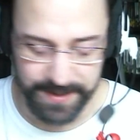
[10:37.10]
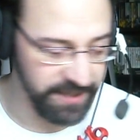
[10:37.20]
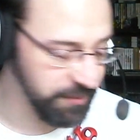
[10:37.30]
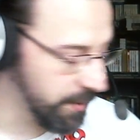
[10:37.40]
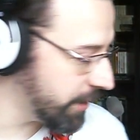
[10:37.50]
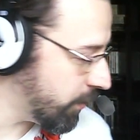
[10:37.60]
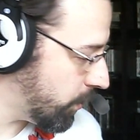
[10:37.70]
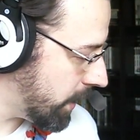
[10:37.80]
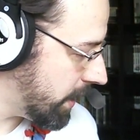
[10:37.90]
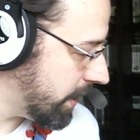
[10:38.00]
this one
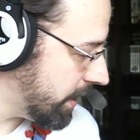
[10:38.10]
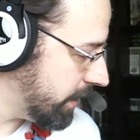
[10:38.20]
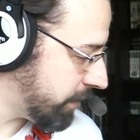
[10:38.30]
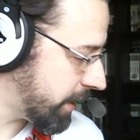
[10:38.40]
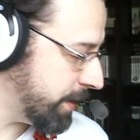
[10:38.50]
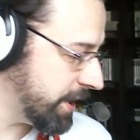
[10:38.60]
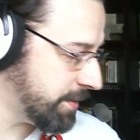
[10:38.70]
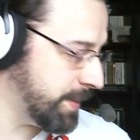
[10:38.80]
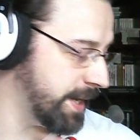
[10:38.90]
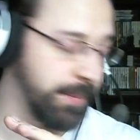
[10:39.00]
was
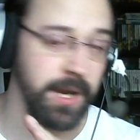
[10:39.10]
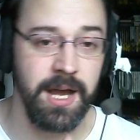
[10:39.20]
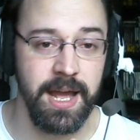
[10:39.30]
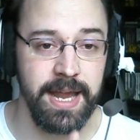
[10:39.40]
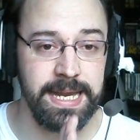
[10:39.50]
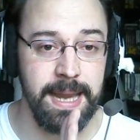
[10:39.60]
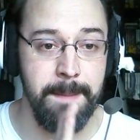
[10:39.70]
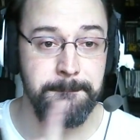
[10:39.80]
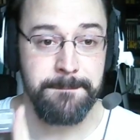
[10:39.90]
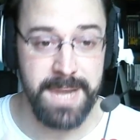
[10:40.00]
recommended to me by
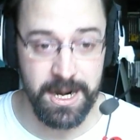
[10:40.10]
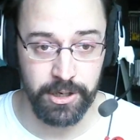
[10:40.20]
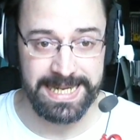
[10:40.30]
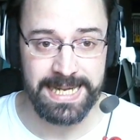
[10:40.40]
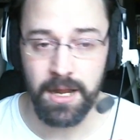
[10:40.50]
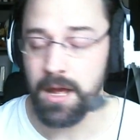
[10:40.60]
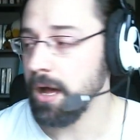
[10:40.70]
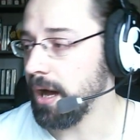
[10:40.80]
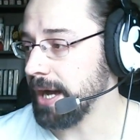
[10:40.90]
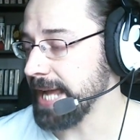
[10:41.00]
Mary.
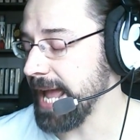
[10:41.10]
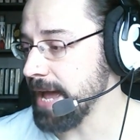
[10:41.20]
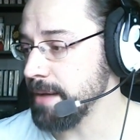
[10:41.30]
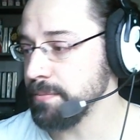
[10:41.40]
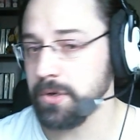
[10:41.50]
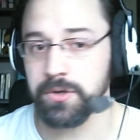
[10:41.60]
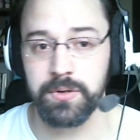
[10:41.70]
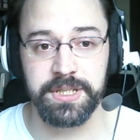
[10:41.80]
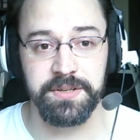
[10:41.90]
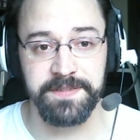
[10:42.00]
I am
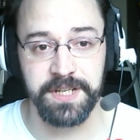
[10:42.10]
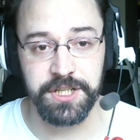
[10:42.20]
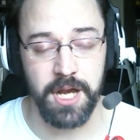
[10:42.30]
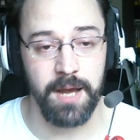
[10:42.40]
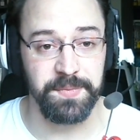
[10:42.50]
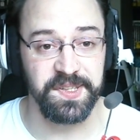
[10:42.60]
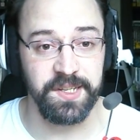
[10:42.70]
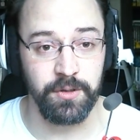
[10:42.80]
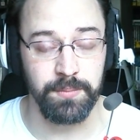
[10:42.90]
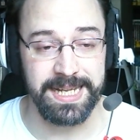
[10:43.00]
going to finish up
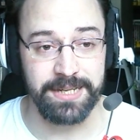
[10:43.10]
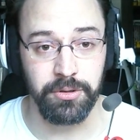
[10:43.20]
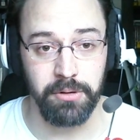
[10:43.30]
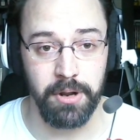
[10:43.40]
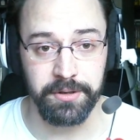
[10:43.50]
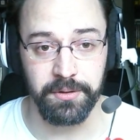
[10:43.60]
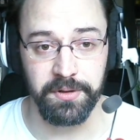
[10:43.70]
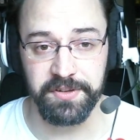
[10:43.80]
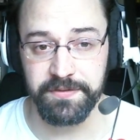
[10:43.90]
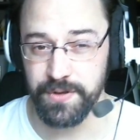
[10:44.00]
Xenoblade
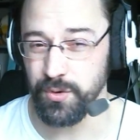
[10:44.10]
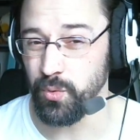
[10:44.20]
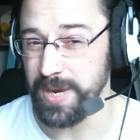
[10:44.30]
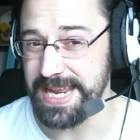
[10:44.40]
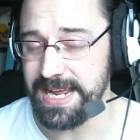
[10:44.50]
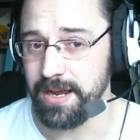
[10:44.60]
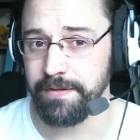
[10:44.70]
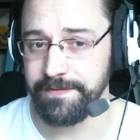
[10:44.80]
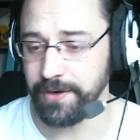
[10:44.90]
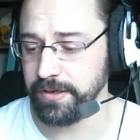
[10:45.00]
Chronicles for the Wii
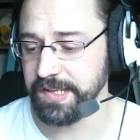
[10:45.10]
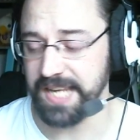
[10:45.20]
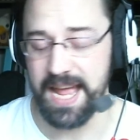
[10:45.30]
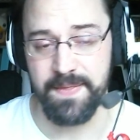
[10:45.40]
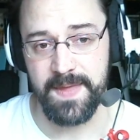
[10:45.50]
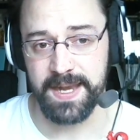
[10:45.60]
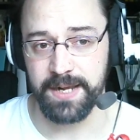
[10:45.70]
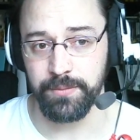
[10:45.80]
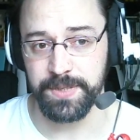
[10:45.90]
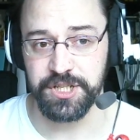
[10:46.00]
first, and then
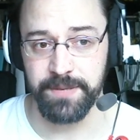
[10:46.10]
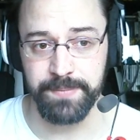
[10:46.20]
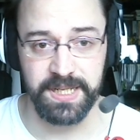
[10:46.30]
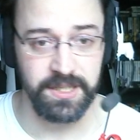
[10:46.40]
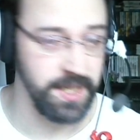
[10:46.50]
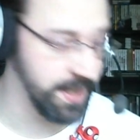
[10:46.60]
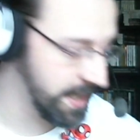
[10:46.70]
I will be jumping into